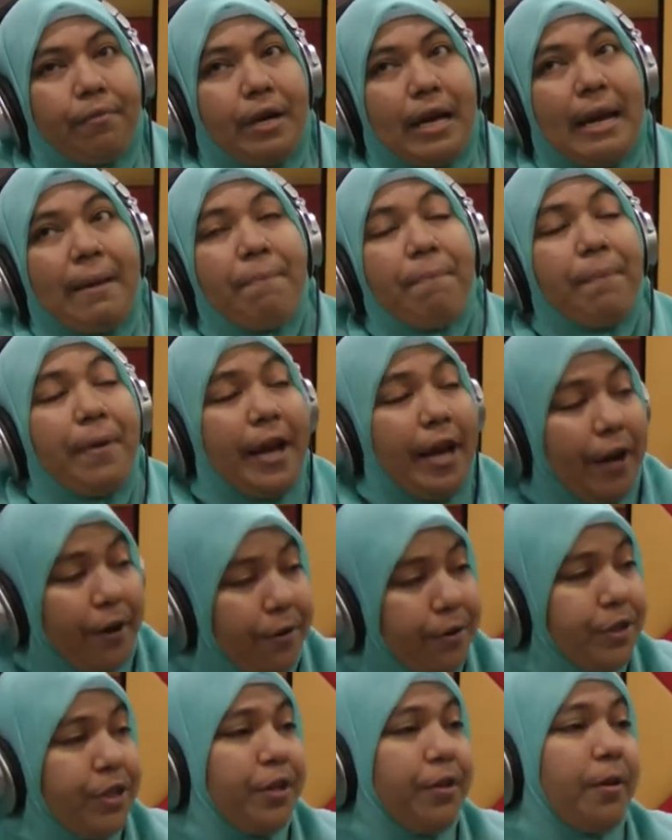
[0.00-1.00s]

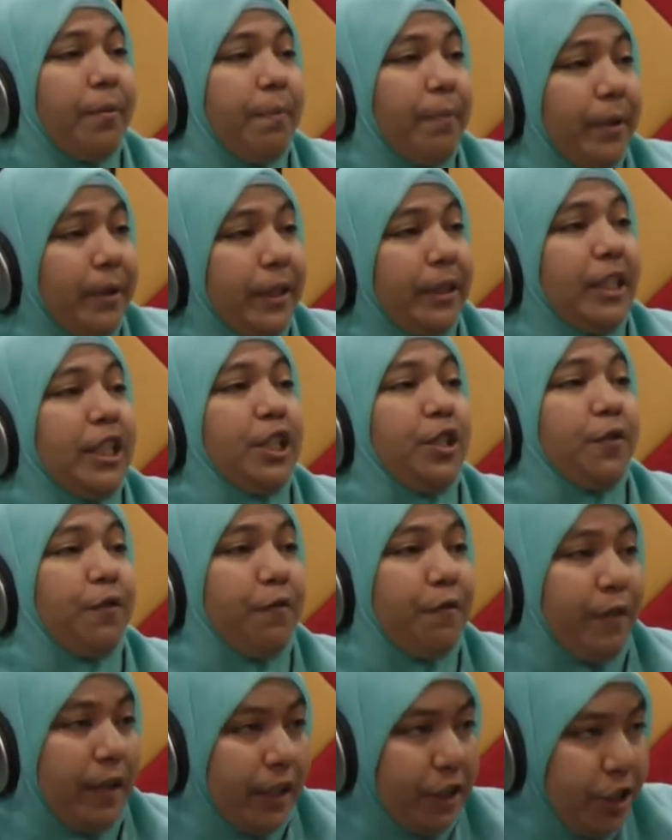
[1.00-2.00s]
impairs their ability to
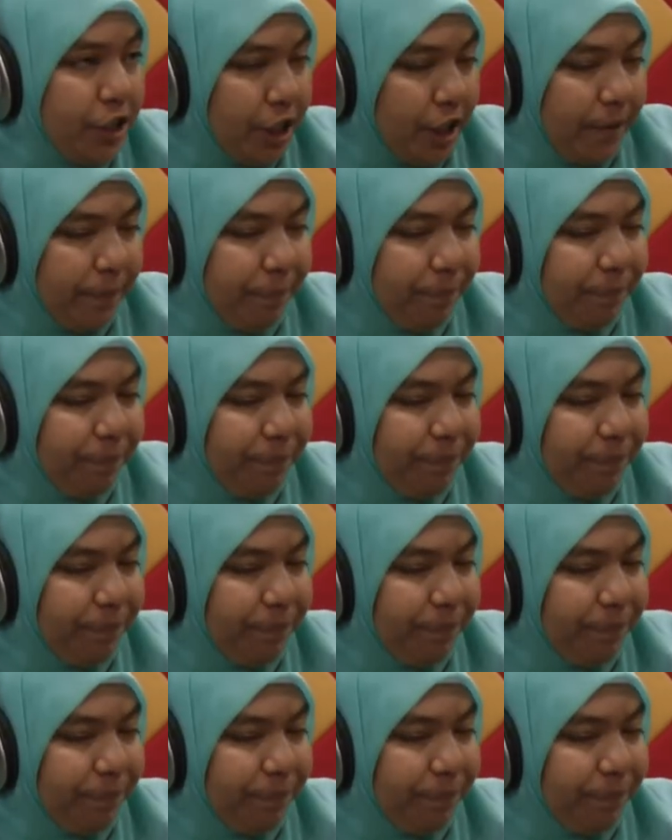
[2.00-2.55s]
function.